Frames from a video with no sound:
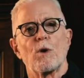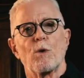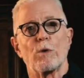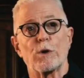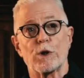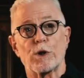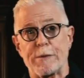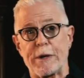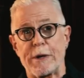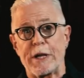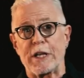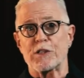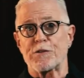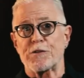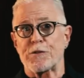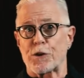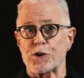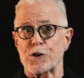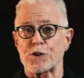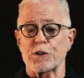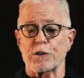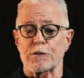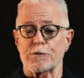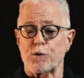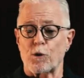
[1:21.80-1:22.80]
Which means,
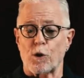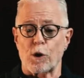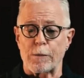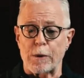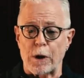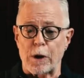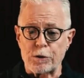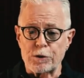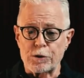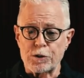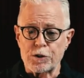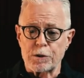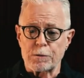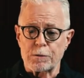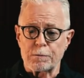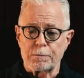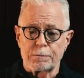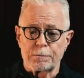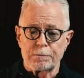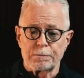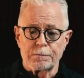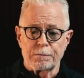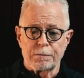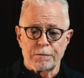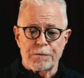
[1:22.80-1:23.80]
first and foremost,
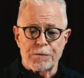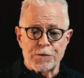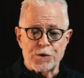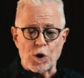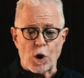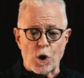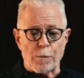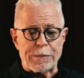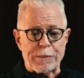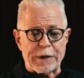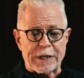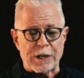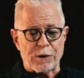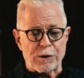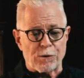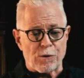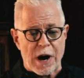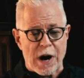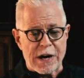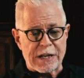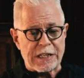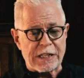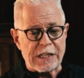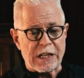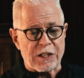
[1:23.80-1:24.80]
don't begin
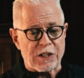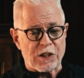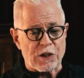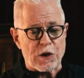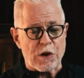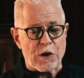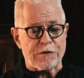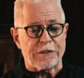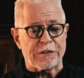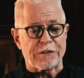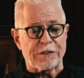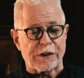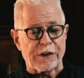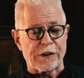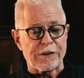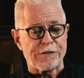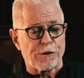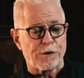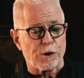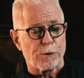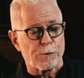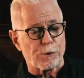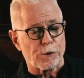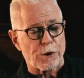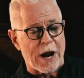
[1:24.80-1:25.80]
writing until you have a very
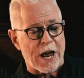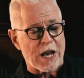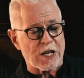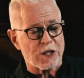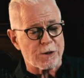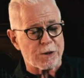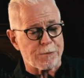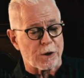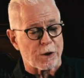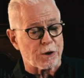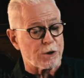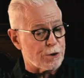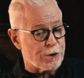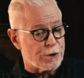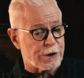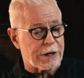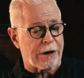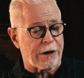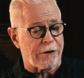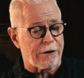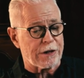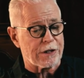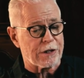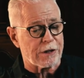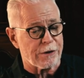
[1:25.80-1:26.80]
firm grasp on who your
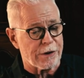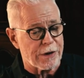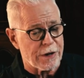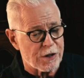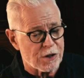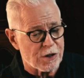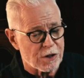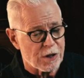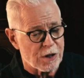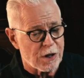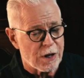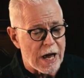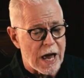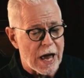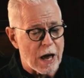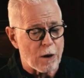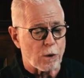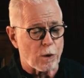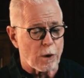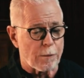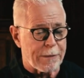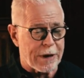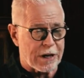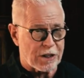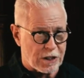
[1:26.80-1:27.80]
character is and
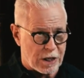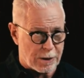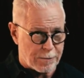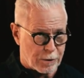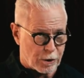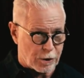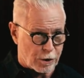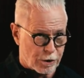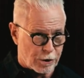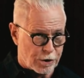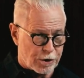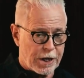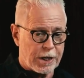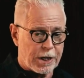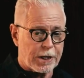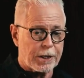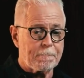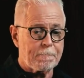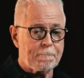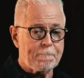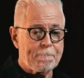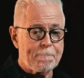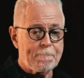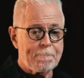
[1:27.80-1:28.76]
what makes him or her tick.